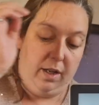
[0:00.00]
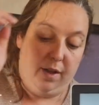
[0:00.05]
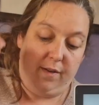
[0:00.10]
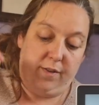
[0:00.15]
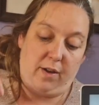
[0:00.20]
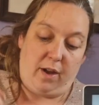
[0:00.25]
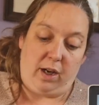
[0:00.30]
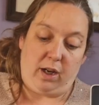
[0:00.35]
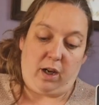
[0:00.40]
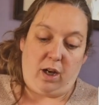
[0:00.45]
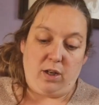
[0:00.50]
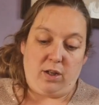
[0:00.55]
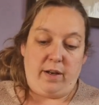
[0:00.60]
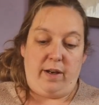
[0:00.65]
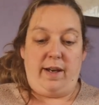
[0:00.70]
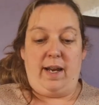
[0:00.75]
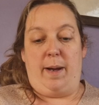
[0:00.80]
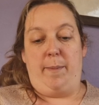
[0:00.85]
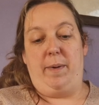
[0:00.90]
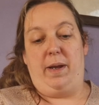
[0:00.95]

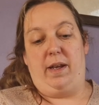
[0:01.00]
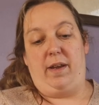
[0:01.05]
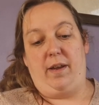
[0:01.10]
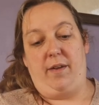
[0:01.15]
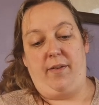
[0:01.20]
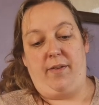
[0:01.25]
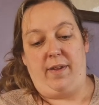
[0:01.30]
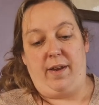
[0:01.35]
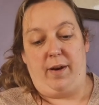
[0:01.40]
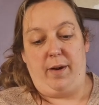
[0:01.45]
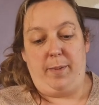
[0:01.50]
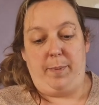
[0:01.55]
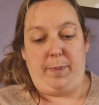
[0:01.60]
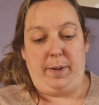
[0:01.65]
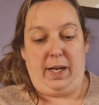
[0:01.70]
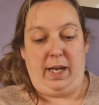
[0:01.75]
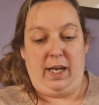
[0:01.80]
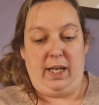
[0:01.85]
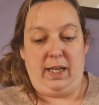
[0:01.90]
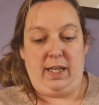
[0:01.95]
Psychodynamic
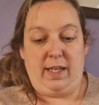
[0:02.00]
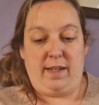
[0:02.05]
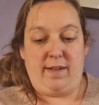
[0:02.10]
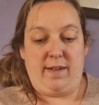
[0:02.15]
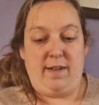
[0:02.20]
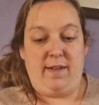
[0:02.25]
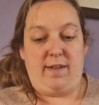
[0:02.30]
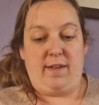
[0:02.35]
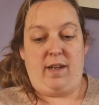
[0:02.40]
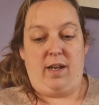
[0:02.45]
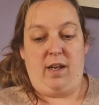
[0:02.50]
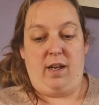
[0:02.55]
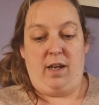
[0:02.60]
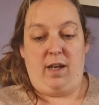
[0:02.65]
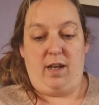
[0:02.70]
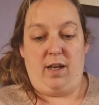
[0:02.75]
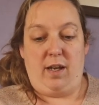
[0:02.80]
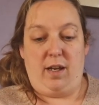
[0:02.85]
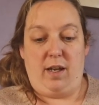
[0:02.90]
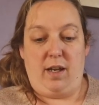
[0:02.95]
therapy. This is
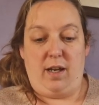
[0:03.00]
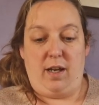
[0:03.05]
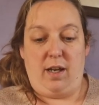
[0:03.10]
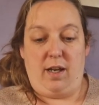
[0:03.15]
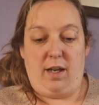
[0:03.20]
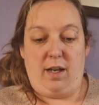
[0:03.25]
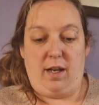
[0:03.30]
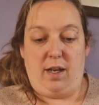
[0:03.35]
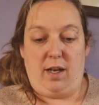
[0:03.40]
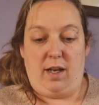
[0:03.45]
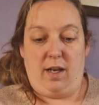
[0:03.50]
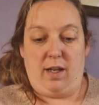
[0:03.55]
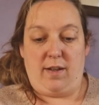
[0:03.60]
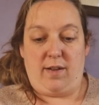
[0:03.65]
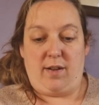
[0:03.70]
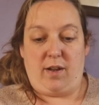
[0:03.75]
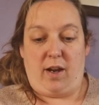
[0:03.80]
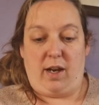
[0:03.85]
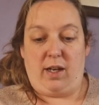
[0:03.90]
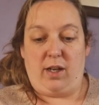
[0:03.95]
a
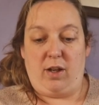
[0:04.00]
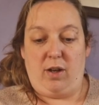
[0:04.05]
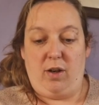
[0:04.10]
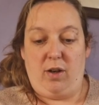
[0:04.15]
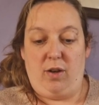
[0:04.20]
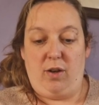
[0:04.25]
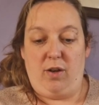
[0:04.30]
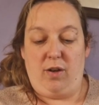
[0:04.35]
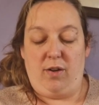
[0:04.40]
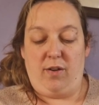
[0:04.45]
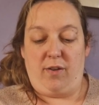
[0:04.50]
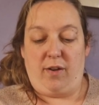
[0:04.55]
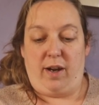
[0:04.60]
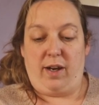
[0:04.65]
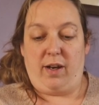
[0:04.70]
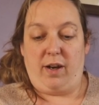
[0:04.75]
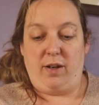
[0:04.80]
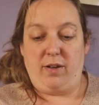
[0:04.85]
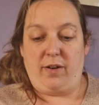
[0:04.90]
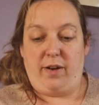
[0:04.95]

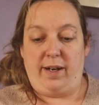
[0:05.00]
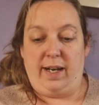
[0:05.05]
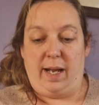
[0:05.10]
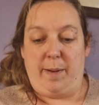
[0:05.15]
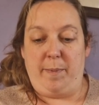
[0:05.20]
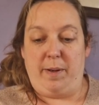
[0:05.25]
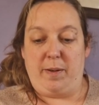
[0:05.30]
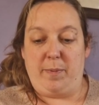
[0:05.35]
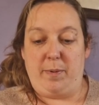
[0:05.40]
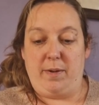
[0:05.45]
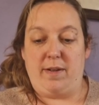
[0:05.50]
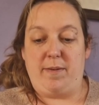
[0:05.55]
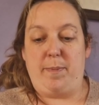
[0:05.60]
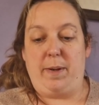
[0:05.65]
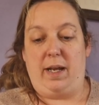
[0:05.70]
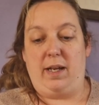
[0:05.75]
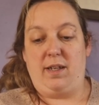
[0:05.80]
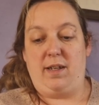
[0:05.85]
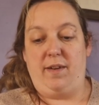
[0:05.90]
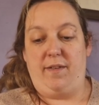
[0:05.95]
psychodynamic
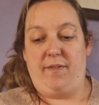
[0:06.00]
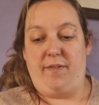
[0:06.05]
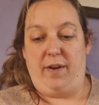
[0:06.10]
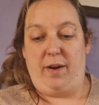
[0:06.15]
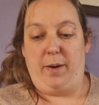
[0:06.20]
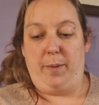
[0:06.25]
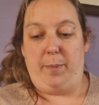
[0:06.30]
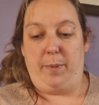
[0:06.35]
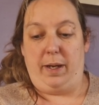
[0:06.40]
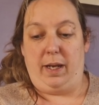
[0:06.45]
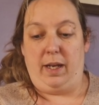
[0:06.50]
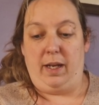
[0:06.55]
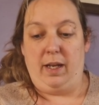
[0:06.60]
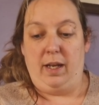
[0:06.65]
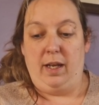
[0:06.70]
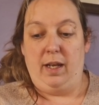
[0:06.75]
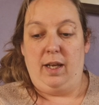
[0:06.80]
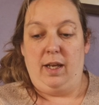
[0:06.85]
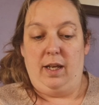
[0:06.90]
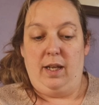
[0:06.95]
perspective therapy.
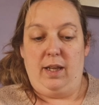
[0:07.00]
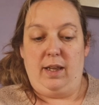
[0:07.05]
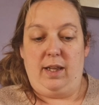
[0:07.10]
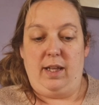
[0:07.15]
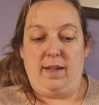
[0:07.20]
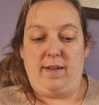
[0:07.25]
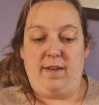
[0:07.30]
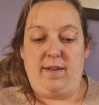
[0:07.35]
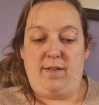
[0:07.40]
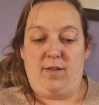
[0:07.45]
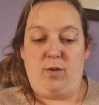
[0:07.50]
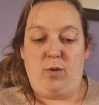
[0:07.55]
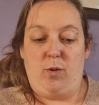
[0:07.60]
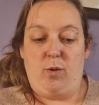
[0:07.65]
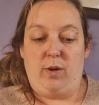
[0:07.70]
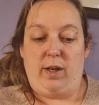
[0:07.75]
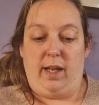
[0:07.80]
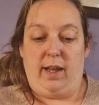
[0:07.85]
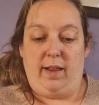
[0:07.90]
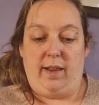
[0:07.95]
This is
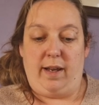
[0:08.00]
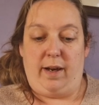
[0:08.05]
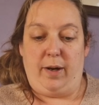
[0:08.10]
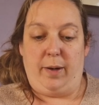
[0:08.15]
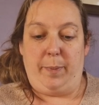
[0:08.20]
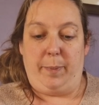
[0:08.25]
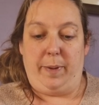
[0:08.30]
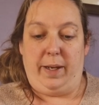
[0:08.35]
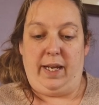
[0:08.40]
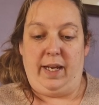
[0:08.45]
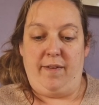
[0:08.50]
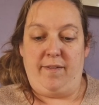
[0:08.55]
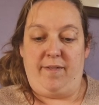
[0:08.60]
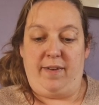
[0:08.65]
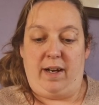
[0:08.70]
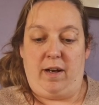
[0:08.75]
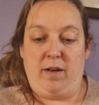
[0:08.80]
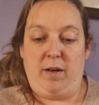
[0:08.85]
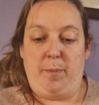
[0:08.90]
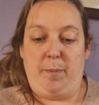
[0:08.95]
talking therapy and
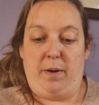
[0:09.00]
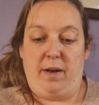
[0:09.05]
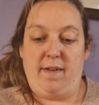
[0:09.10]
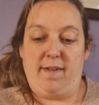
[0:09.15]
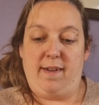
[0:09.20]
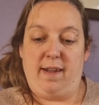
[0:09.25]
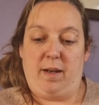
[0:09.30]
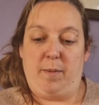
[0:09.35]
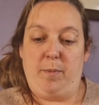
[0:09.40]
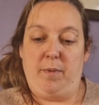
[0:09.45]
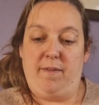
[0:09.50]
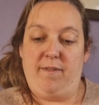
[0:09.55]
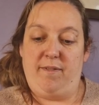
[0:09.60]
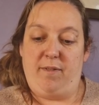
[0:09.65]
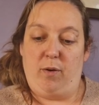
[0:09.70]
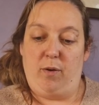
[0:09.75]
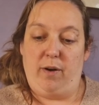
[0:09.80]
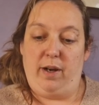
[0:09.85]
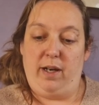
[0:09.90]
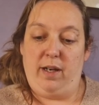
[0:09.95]
founded by Sigmund
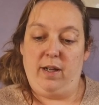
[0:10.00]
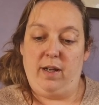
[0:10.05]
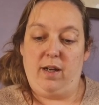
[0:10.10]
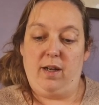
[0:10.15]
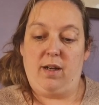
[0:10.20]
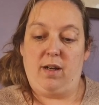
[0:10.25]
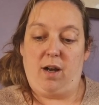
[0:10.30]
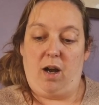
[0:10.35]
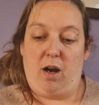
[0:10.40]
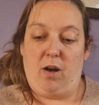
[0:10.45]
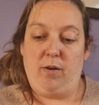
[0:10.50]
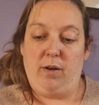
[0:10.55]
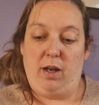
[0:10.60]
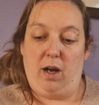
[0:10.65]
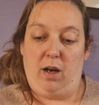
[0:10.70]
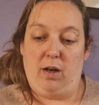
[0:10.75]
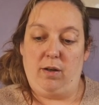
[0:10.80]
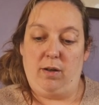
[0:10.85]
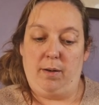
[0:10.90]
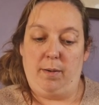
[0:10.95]
Freud, Carl
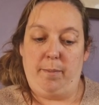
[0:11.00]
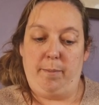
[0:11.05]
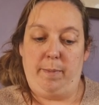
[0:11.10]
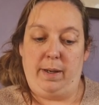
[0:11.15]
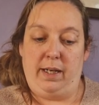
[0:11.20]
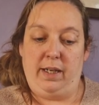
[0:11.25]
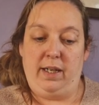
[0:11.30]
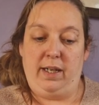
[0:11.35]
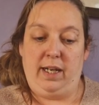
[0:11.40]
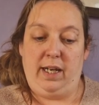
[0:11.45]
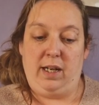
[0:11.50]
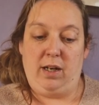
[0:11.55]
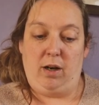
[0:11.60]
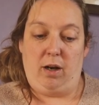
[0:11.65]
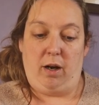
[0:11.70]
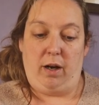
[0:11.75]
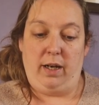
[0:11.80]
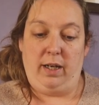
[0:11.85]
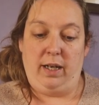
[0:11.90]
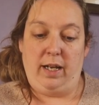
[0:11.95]
Jung, Melanie
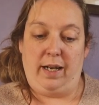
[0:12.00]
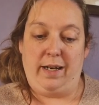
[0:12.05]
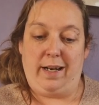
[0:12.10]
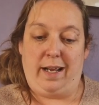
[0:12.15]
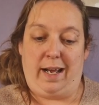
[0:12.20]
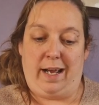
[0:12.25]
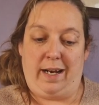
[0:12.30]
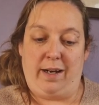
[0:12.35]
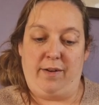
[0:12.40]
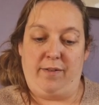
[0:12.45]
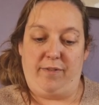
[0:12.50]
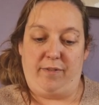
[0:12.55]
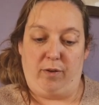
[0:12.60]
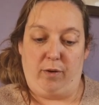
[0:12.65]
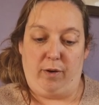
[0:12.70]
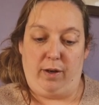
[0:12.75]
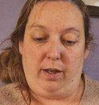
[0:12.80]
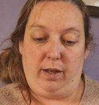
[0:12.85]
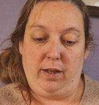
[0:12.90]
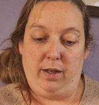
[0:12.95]
Klein, and Anna
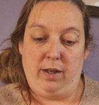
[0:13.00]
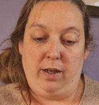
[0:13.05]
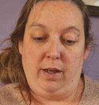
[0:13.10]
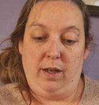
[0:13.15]
Freud.